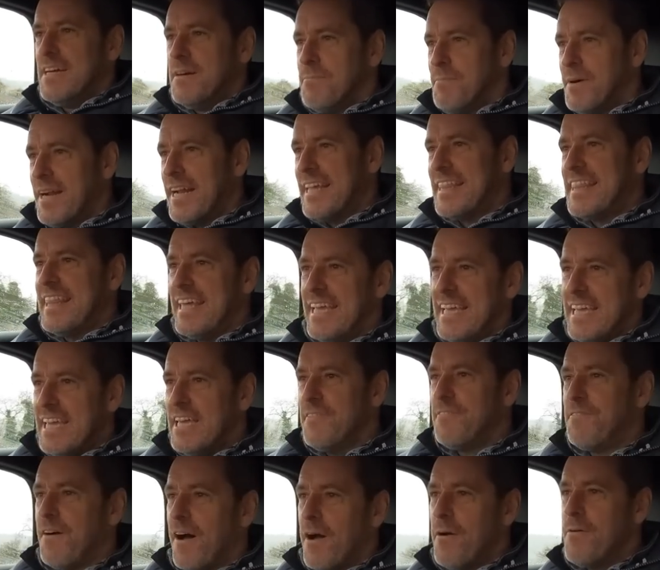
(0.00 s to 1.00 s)
But I think
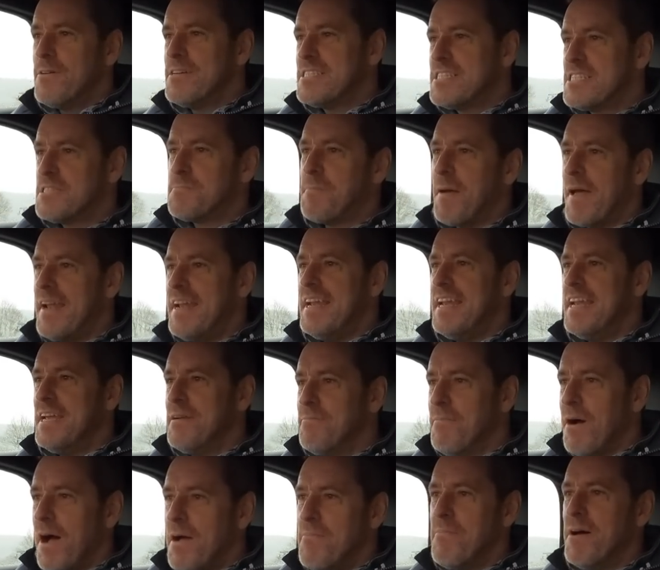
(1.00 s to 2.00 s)
if I was
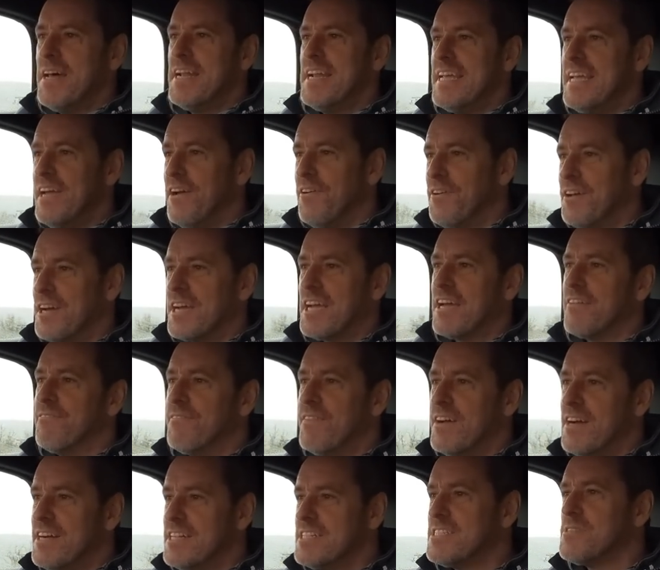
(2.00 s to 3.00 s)
spending my money on a
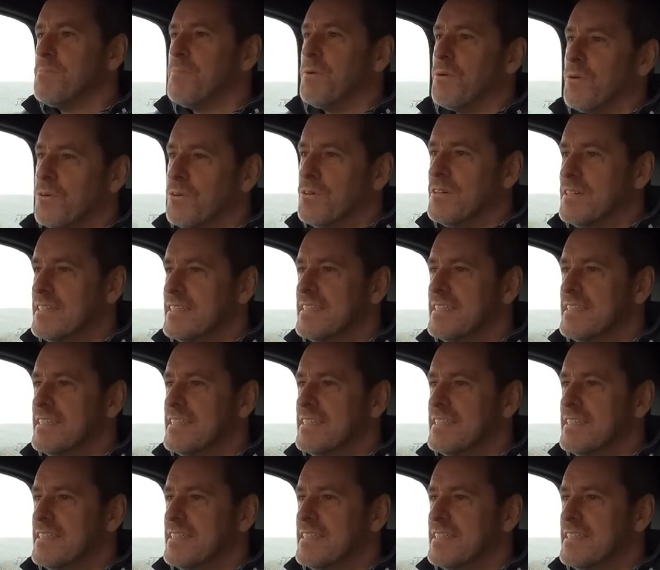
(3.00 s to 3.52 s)
convertible,